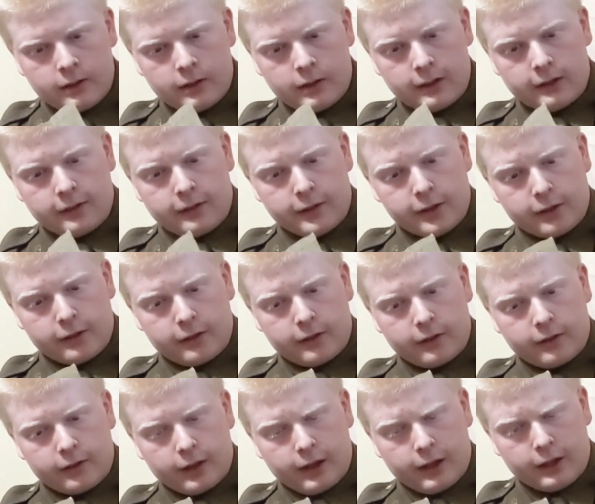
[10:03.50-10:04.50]

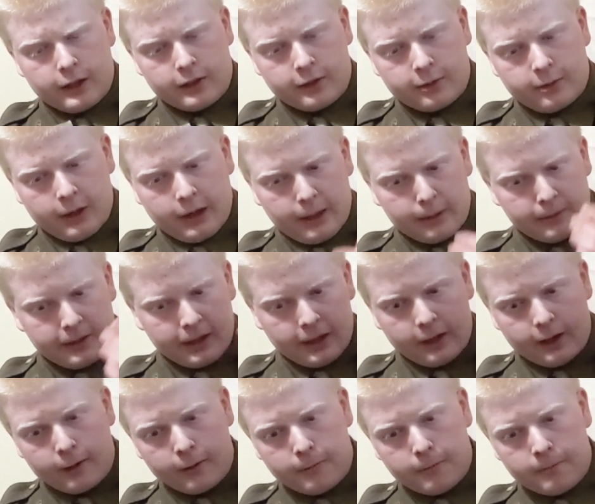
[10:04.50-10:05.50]
It describes
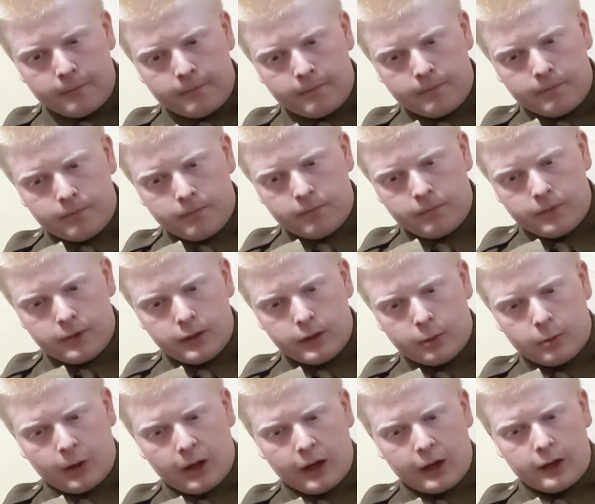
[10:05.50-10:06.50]
how
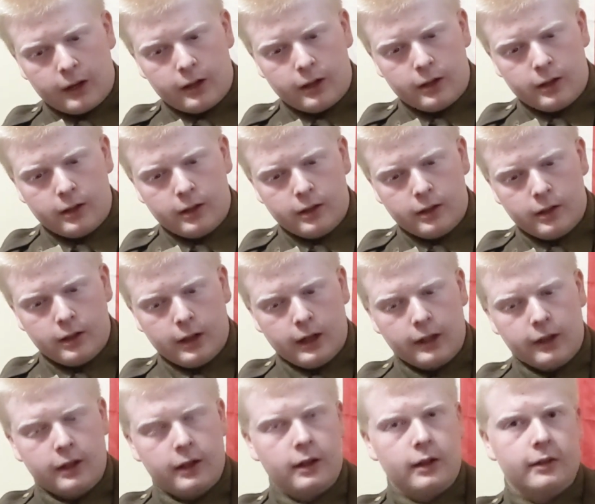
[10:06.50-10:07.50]
the water
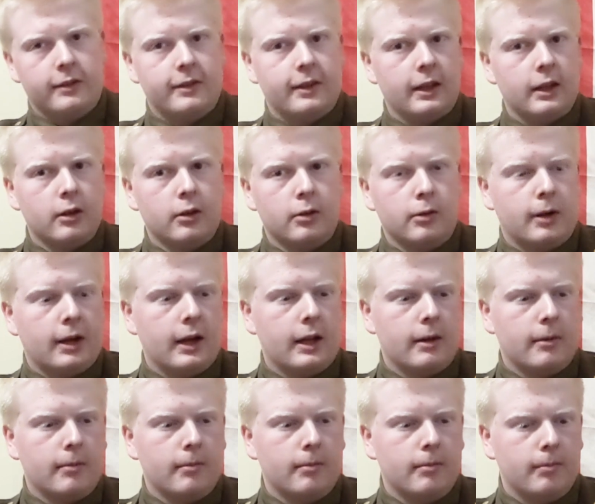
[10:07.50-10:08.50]
on the steel
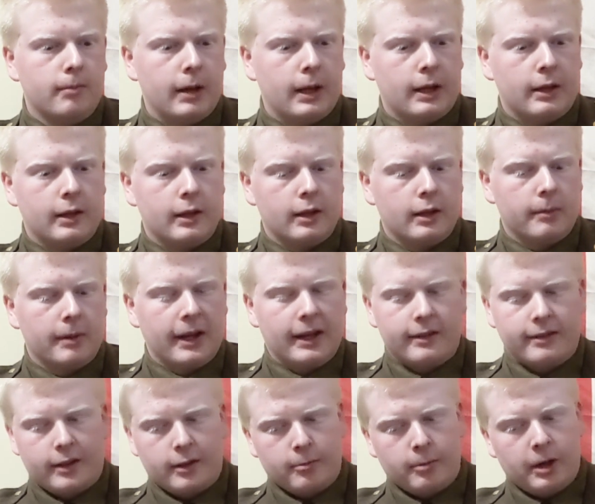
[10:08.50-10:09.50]
can make the
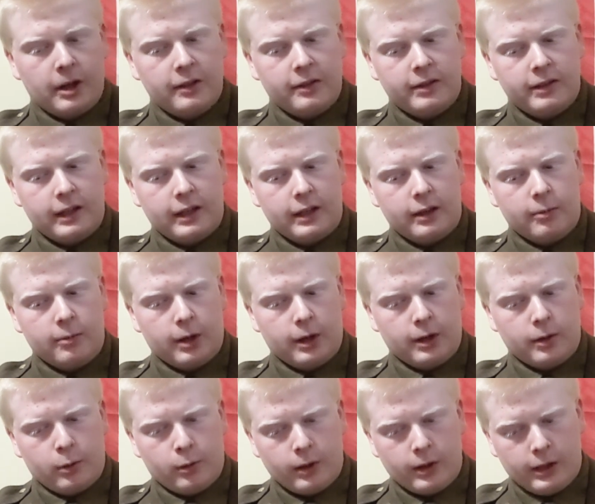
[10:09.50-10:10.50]
magazine rust, and you want
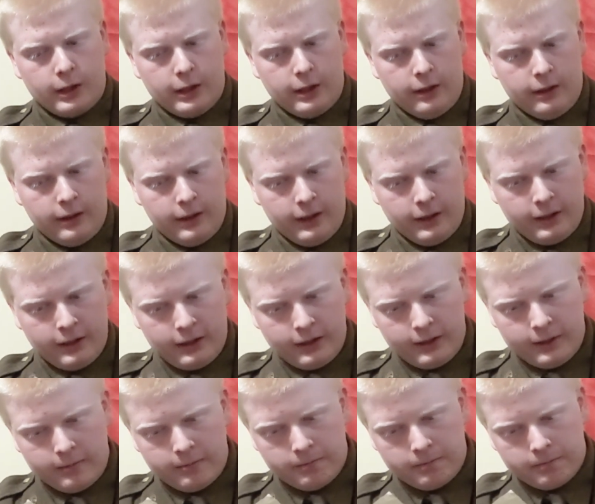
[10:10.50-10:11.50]
to oil it.
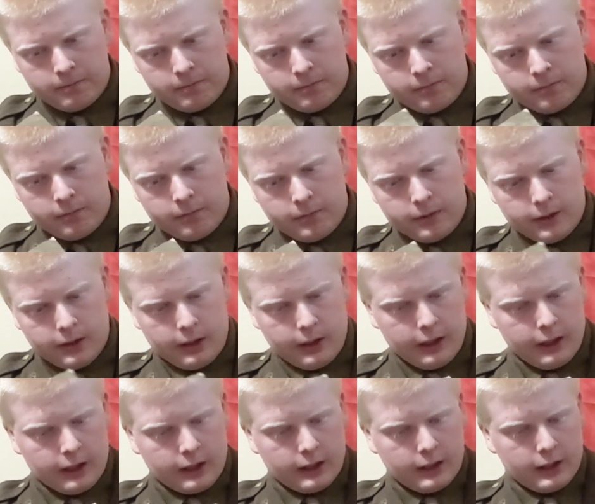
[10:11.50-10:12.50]

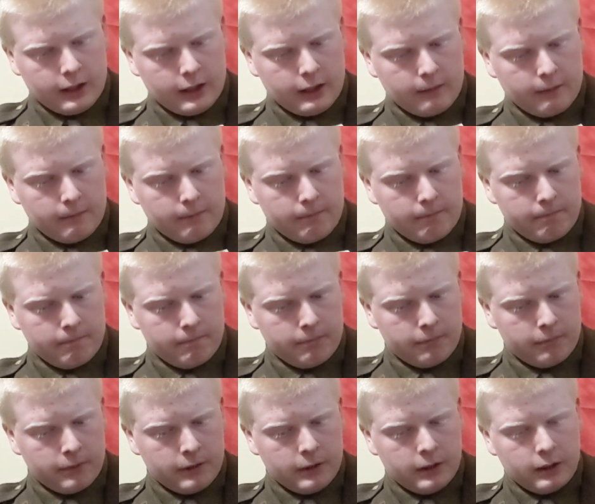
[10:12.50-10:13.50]
and
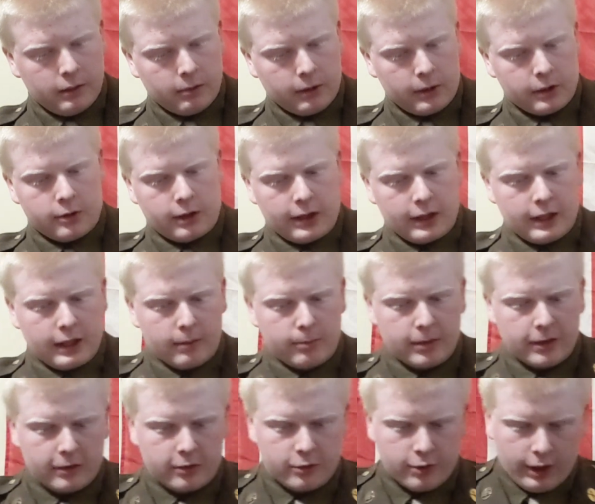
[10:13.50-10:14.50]
you want to try and keep
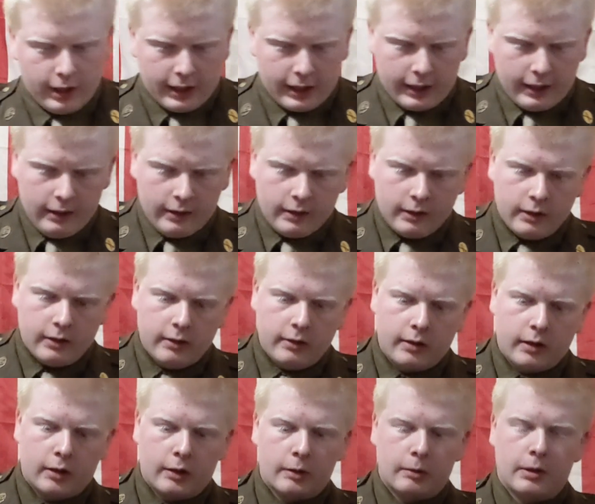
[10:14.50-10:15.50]
this dry
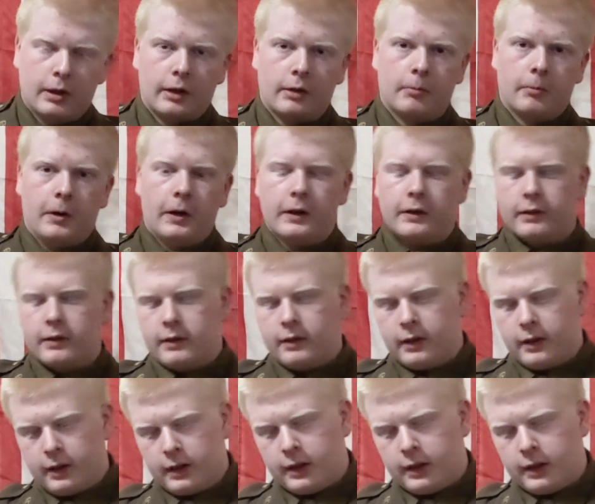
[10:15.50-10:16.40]
so it doesn't rust.